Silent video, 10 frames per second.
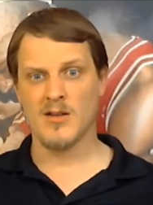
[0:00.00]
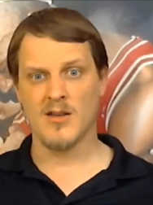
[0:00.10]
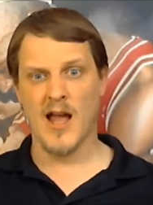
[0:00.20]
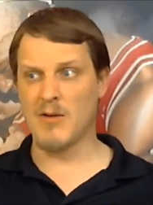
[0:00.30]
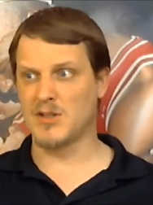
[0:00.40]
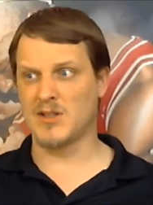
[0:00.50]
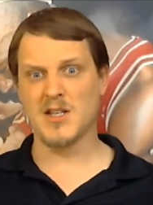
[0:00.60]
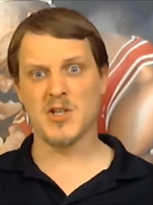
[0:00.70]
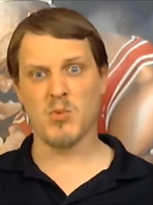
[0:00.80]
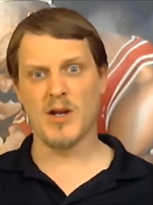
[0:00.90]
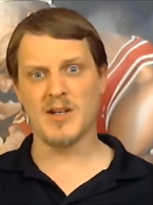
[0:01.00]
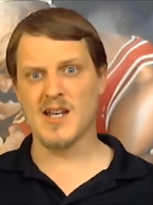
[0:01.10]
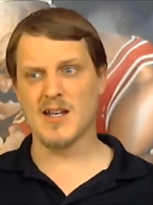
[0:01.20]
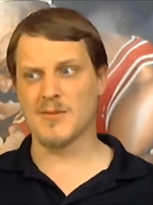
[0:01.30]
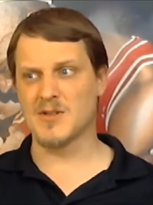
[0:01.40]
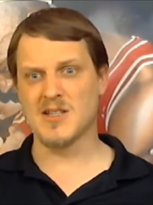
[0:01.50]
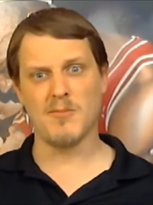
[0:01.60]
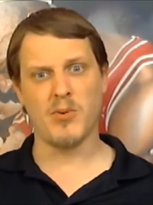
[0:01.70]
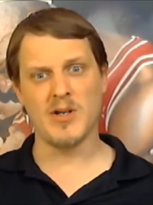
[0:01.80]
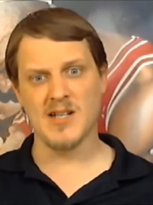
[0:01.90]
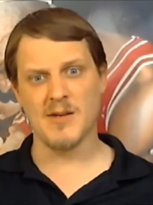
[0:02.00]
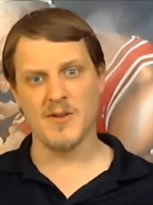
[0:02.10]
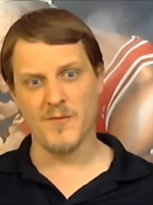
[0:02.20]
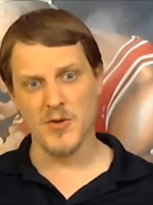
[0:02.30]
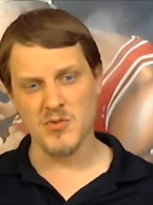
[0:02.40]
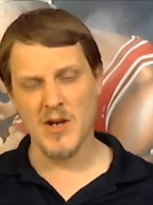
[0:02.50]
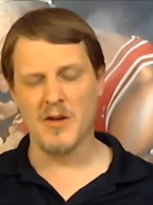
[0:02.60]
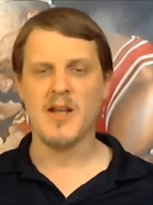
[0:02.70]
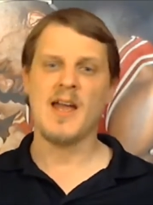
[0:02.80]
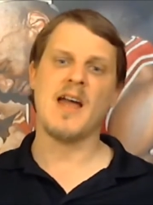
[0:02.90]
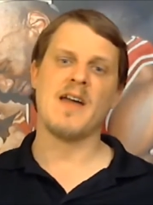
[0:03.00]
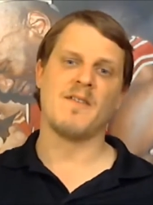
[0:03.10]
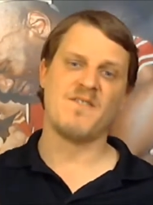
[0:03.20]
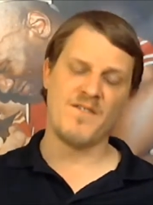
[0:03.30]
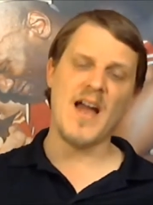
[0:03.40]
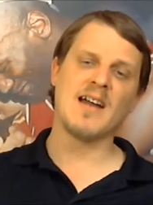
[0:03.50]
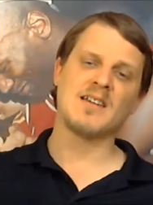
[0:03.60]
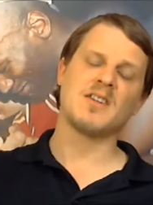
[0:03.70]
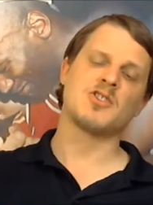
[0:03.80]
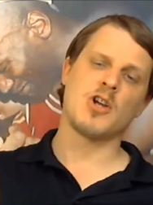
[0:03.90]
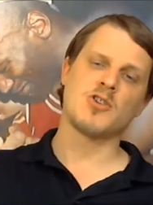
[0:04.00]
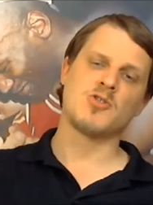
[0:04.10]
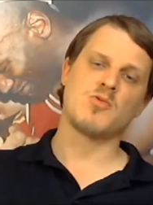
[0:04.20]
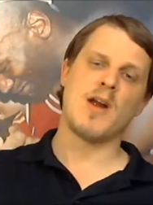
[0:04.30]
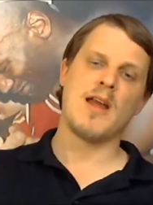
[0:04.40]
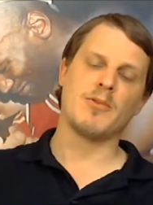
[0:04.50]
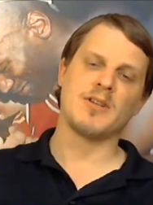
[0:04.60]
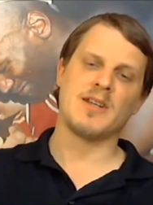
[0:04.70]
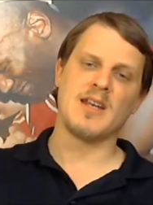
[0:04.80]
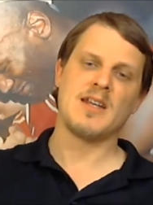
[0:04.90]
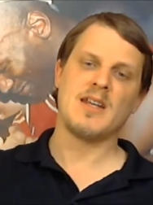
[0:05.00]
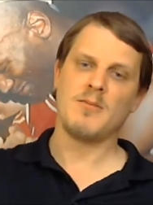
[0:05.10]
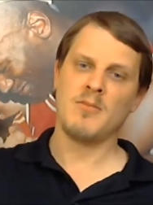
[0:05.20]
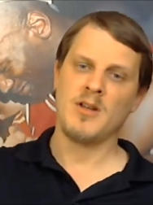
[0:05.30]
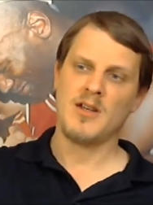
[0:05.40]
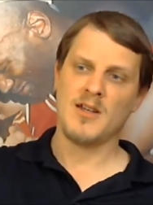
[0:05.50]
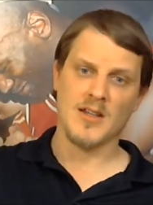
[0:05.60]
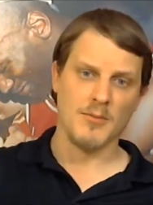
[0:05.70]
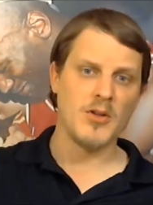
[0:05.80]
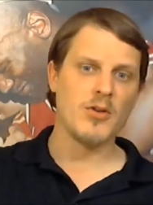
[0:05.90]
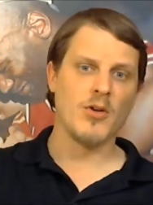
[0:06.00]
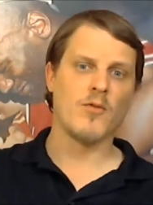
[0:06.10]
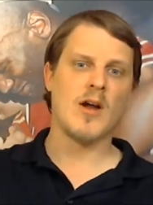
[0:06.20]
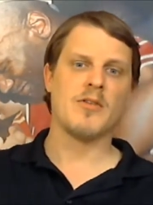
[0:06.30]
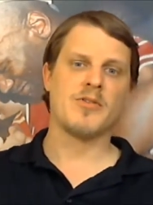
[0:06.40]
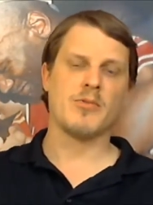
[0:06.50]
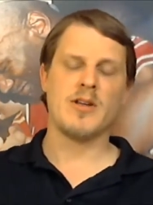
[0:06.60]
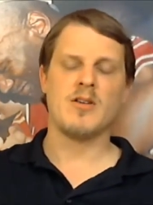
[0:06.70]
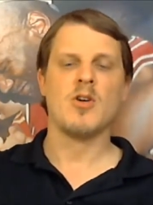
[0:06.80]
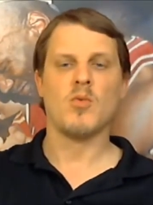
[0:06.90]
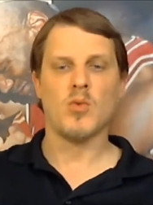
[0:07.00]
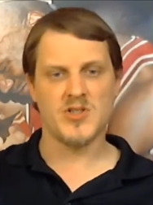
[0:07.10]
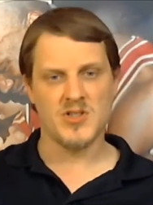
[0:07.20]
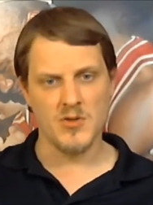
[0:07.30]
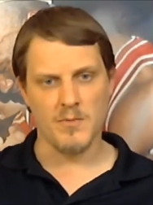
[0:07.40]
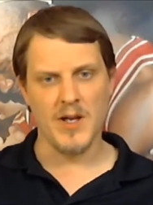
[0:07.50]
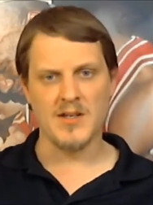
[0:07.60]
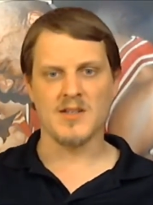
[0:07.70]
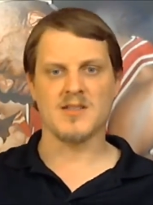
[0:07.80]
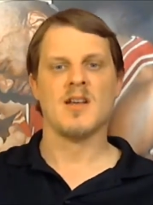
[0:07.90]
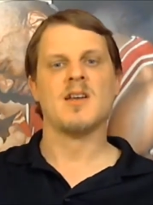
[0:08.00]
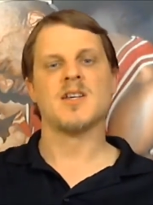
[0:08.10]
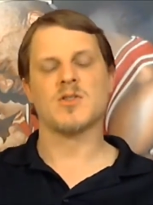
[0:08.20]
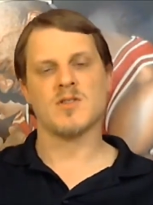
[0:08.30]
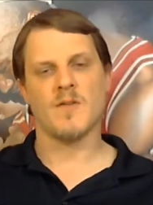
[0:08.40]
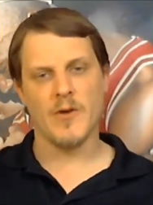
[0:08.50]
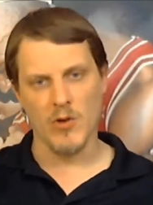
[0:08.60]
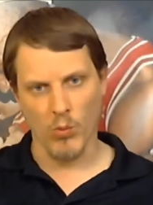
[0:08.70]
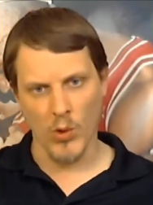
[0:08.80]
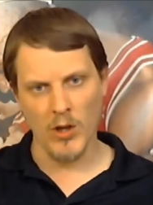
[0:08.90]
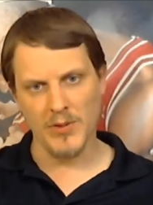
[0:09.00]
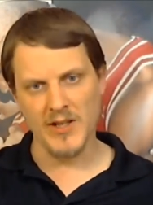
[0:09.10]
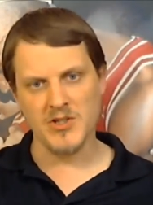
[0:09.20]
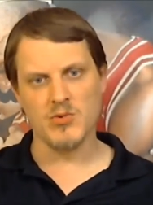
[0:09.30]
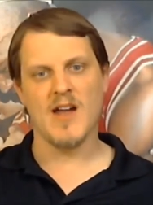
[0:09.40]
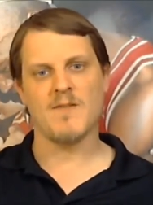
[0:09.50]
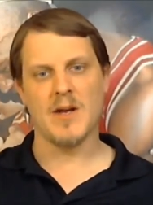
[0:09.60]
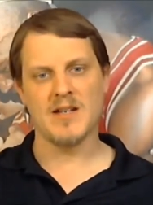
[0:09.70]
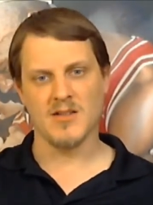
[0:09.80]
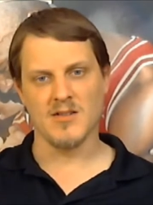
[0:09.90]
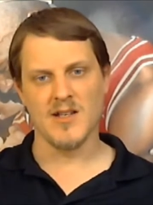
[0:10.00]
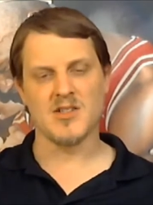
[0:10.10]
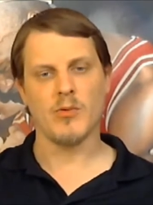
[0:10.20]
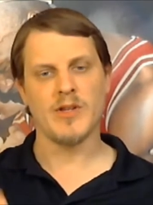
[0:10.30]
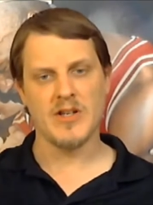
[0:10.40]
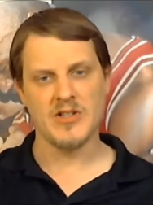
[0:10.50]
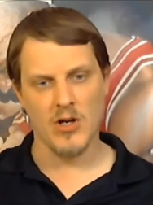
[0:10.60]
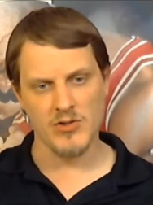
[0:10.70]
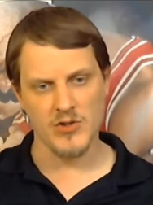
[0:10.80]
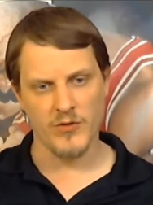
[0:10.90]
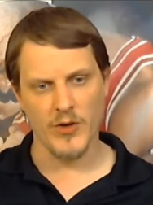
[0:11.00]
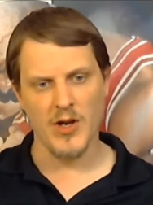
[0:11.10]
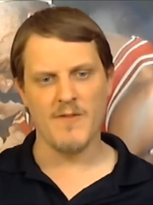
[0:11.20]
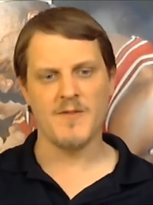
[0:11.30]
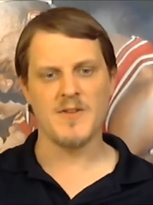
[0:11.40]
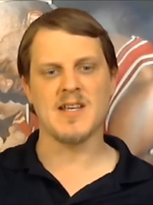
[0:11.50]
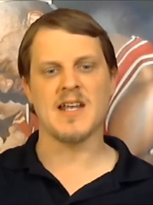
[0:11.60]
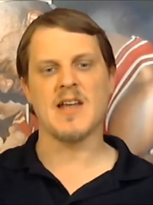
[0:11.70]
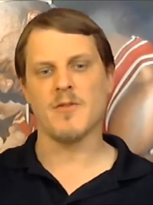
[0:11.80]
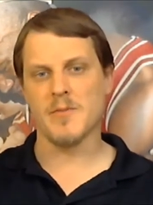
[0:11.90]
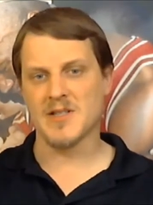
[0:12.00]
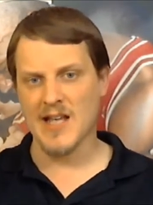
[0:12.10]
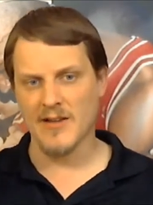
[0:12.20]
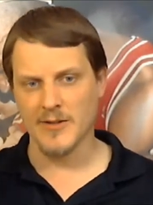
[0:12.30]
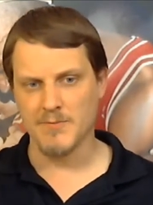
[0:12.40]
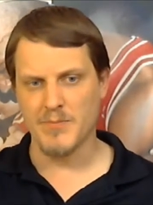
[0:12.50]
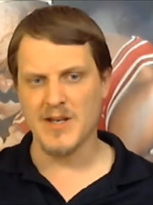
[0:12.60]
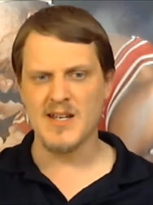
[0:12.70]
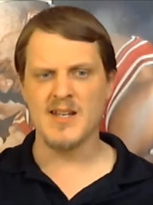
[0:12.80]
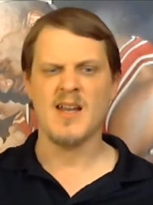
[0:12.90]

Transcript: I would think you'd want to take him at some point in time in the first round. And the fact that the Chargers were able to get him in the middle of round three was stupendous. This was a very well-played draft by Telesco in that Chargers front office. I gave him a solid B.